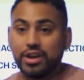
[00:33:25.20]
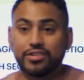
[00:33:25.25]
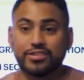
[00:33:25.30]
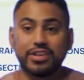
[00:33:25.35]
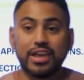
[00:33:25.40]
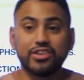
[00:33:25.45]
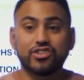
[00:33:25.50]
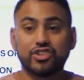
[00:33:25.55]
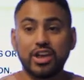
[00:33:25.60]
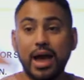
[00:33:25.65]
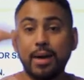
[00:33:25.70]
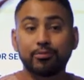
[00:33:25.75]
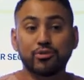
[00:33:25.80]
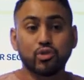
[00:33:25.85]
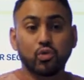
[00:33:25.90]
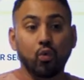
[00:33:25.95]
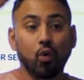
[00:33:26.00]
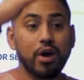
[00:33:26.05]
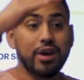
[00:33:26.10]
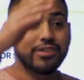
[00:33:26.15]
going to say
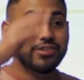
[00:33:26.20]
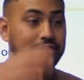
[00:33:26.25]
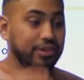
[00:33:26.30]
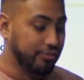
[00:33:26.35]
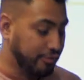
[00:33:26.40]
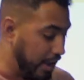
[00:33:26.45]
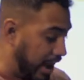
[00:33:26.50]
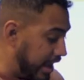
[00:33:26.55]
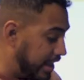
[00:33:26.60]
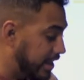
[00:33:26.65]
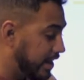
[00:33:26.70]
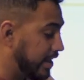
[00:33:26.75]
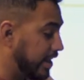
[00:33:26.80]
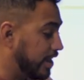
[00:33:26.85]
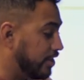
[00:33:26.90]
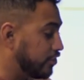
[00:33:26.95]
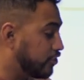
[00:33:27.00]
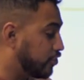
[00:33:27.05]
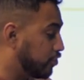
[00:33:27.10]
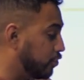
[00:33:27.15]
chapter 1 is divided
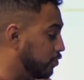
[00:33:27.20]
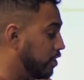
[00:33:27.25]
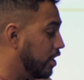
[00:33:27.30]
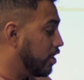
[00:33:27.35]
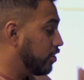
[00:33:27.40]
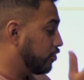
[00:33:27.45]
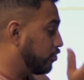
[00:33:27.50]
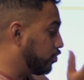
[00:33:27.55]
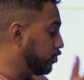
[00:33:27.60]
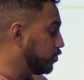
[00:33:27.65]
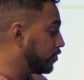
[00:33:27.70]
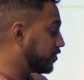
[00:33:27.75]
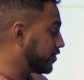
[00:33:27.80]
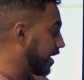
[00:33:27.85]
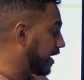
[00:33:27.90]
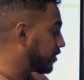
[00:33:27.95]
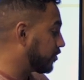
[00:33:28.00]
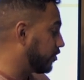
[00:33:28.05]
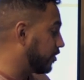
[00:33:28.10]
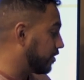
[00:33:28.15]
into two
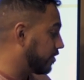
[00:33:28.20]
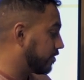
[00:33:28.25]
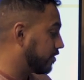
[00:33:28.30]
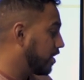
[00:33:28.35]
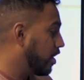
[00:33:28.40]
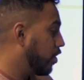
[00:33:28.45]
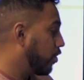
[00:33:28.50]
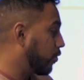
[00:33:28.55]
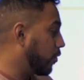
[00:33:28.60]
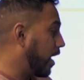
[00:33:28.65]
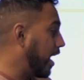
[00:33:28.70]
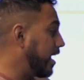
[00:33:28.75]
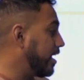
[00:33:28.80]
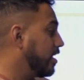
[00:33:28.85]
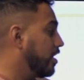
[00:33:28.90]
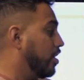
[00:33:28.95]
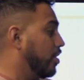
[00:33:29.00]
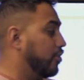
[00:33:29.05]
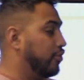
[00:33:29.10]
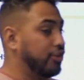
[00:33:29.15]
sections,
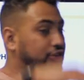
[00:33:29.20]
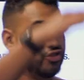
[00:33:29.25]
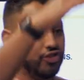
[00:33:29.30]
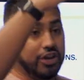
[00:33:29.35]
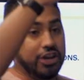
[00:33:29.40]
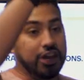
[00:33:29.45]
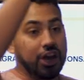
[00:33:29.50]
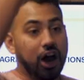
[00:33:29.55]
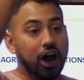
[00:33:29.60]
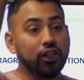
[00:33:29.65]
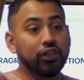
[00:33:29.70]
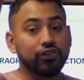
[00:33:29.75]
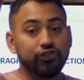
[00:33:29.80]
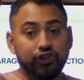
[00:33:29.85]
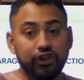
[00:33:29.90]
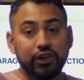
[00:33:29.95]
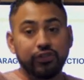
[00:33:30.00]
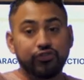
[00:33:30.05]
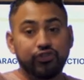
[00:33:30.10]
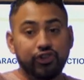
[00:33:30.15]
right? The
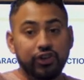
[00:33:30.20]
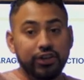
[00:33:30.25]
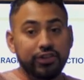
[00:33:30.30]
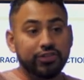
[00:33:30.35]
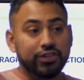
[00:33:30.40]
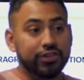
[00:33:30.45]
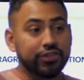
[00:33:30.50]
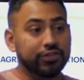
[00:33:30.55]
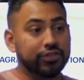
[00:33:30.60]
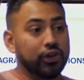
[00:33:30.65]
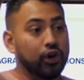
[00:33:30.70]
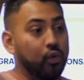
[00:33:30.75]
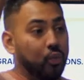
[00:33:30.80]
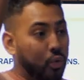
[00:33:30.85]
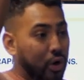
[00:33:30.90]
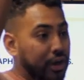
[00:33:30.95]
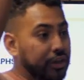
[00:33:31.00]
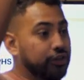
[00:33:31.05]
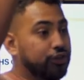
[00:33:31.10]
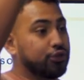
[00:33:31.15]
genealogy of Jesus,
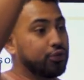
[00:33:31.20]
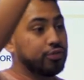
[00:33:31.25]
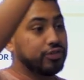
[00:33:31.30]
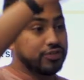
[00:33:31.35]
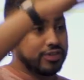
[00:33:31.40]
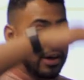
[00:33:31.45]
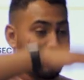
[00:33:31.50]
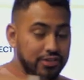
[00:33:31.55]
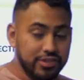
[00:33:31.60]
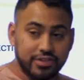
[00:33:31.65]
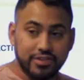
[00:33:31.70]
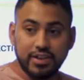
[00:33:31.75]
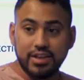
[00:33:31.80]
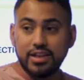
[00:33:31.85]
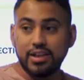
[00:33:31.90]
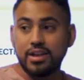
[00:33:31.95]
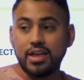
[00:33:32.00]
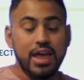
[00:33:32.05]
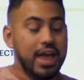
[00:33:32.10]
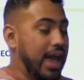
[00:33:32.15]
1 through
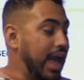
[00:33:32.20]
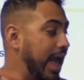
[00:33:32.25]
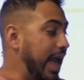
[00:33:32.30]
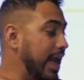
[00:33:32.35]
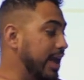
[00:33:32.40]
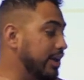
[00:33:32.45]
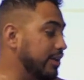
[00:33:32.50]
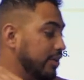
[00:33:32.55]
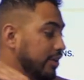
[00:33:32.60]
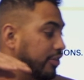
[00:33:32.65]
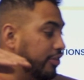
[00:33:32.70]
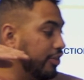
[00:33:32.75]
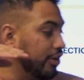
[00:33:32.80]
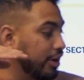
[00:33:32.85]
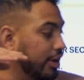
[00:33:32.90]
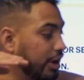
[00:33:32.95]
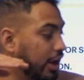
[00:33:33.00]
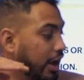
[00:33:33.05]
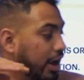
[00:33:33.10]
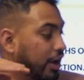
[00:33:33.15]
17, and
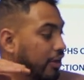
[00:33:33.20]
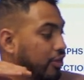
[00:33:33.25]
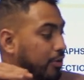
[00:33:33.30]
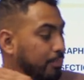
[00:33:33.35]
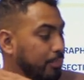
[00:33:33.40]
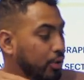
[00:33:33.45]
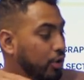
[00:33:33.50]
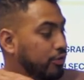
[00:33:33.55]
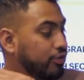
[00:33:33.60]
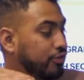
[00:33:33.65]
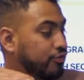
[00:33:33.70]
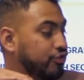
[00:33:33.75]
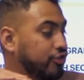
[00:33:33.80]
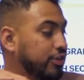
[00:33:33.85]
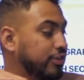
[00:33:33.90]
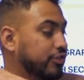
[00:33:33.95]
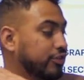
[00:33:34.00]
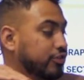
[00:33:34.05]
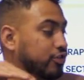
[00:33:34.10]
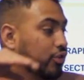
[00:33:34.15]
the birth of
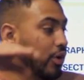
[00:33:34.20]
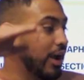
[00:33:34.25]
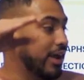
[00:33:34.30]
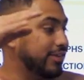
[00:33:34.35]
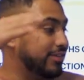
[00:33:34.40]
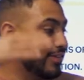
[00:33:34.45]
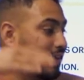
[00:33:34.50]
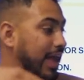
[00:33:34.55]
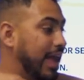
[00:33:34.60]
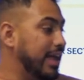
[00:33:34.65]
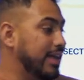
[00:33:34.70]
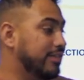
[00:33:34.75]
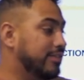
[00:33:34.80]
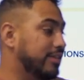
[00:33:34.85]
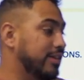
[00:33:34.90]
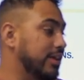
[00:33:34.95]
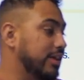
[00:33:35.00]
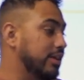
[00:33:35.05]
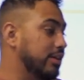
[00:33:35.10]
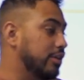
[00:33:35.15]
Jesus Christ,
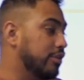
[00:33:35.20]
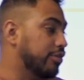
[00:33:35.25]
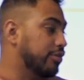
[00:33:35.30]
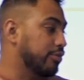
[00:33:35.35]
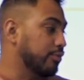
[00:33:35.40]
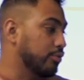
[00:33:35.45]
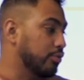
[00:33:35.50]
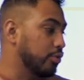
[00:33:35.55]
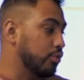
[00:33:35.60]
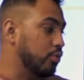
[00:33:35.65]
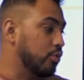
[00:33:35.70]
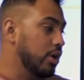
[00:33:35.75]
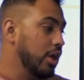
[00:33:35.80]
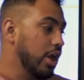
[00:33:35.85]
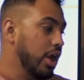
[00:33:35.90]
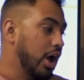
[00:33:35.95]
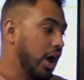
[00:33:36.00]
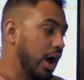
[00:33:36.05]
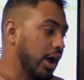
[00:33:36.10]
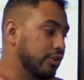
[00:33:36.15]
18 through
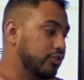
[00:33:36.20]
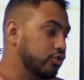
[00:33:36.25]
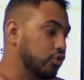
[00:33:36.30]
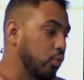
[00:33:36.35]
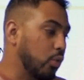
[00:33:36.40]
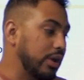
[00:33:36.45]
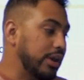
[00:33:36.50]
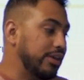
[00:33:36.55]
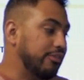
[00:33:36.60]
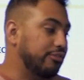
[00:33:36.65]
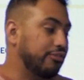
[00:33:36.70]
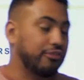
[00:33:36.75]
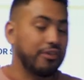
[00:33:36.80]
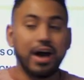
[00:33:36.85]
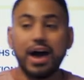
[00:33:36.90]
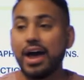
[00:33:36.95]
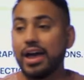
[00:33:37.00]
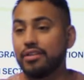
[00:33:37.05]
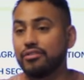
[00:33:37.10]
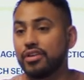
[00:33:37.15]

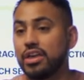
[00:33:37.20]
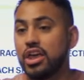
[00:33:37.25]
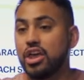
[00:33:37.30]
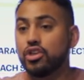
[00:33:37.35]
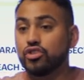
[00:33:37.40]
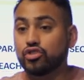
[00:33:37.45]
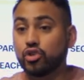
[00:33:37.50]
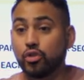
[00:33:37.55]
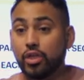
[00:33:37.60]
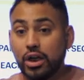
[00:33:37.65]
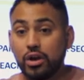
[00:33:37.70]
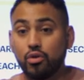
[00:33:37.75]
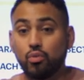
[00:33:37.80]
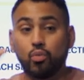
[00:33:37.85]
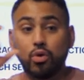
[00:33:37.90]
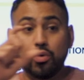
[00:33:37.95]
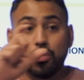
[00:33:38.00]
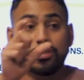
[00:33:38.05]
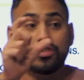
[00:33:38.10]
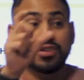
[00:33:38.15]
25. So then
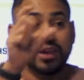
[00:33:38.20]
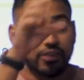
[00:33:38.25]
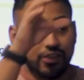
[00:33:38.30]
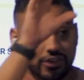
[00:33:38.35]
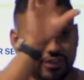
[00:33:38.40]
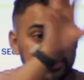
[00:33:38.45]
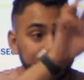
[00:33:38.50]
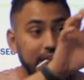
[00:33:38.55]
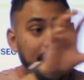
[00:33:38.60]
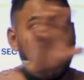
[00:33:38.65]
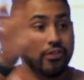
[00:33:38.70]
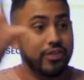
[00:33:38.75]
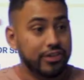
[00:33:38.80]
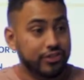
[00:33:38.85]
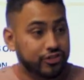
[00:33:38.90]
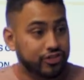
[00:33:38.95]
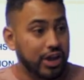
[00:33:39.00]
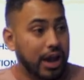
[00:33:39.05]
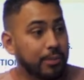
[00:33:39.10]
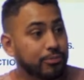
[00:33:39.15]
we would say this is how
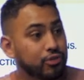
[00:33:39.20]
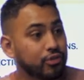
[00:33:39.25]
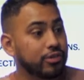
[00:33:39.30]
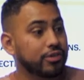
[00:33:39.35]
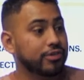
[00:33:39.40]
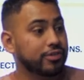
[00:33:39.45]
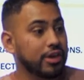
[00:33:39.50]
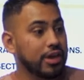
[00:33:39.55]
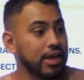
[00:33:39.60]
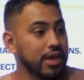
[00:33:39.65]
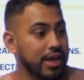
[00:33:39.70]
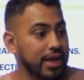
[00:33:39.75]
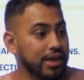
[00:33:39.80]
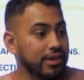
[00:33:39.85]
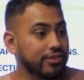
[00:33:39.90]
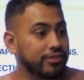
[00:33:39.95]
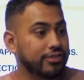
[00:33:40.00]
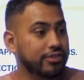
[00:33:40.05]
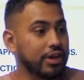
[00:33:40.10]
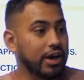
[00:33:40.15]
this chapter
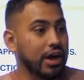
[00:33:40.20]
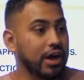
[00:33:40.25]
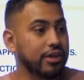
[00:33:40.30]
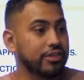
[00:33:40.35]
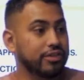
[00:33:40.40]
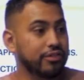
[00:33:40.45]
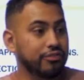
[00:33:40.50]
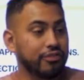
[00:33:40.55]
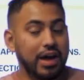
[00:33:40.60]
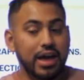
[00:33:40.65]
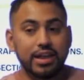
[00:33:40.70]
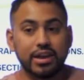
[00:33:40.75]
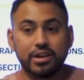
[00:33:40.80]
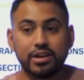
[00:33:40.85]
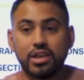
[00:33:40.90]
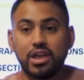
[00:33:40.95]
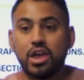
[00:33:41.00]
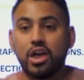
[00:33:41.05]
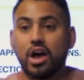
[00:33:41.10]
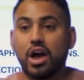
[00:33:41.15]
is
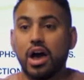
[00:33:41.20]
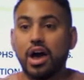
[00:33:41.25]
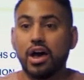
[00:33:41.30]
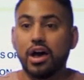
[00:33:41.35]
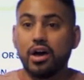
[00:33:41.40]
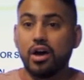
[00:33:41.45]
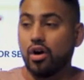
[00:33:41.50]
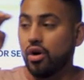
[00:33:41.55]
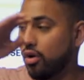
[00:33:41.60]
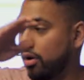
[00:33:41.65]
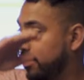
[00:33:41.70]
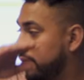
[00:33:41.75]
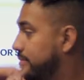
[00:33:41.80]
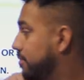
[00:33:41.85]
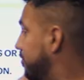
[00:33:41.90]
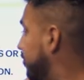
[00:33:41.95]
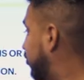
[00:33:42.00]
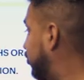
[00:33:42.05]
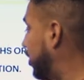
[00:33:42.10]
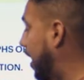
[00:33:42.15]
divided.
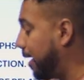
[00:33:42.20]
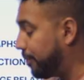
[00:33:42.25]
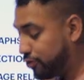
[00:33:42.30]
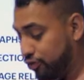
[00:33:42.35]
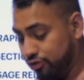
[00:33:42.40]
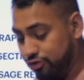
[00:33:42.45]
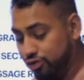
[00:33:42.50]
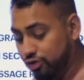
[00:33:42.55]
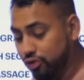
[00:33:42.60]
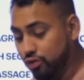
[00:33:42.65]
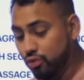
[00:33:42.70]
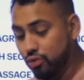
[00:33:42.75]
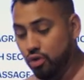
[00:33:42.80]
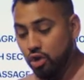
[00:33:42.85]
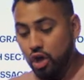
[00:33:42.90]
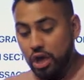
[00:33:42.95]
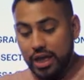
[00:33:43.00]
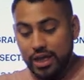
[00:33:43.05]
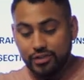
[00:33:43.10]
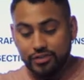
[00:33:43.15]
Chapter 2
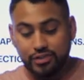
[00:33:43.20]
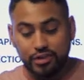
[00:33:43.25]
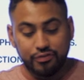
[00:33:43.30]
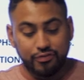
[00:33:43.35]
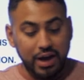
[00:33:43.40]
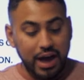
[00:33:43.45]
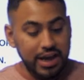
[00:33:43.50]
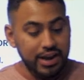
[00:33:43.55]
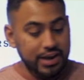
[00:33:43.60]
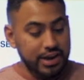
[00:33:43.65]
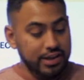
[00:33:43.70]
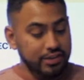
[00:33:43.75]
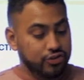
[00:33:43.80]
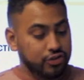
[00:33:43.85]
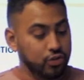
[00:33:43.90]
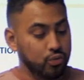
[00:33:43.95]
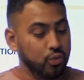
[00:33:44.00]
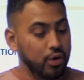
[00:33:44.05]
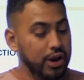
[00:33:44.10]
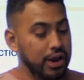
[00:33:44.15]
is divided
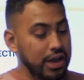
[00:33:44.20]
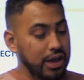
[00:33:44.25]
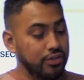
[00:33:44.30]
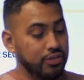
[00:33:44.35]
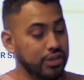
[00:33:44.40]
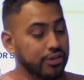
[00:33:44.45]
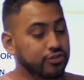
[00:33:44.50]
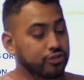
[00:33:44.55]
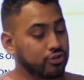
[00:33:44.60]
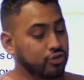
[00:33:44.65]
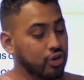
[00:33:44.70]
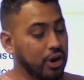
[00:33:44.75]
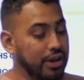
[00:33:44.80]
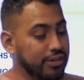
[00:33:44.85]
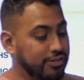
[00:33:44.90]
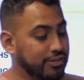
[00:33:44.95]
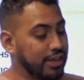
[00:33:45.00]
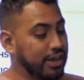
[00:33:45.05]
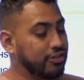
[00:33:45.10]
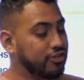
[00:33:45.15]
into what, in this
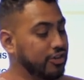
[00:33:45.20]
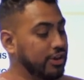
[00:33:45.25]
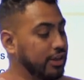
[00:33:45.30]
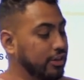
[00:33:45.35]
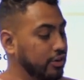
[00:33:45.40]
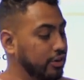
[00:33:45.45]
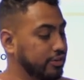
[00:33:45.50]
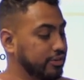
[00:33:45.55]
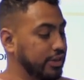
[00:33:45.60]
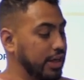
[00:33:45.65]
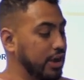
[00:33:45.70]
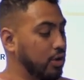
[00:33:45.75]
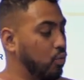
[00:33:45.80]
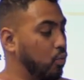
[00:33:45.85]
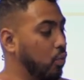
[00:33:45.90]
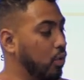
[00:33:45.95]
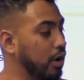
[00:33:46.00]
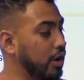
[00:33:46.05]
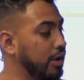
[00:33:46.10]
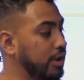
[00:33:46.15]
translation, it looks like
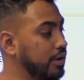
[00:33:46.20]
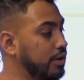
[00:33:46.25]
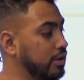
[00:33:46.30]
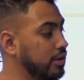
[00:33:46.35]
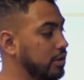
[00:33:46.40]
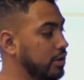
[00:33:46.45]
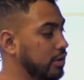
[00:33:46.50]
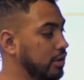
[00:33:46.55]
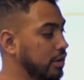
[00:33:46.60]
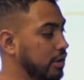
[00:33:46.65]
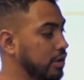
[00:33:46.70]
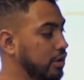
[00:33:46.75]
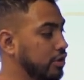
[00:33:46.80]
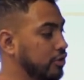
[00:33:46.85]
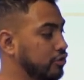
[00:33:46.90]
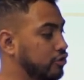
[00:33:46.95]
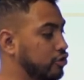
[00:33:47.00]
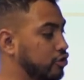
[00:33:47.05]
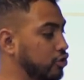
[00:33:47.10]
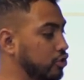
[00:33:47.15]
1,
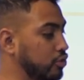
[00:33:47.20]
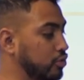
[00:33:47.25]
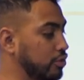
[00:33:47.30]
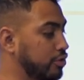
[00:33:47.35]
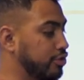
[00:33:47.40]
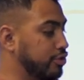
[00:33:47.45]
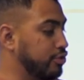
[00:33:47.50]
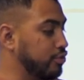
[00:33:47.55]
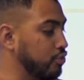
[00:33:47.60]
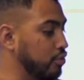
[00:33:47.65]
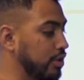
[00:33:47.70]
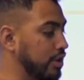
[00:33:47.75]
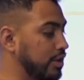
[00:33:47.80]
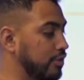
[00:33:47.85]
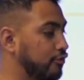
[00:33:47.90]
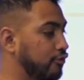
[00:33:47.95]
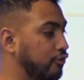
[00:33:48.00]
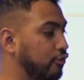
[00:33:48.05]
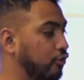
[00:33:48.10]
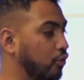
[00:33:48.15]
2, 3,
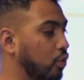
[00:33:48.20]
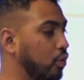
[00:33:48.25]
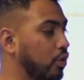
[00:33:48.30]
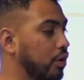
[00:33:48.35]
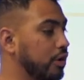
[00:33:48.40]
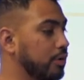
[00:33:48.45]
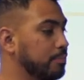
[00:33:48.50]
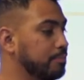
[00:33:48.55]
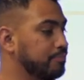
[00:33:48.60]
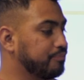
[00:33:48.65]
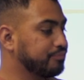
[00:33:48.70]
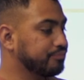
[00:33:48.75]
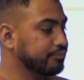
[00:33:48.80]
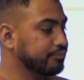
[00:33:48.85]
4.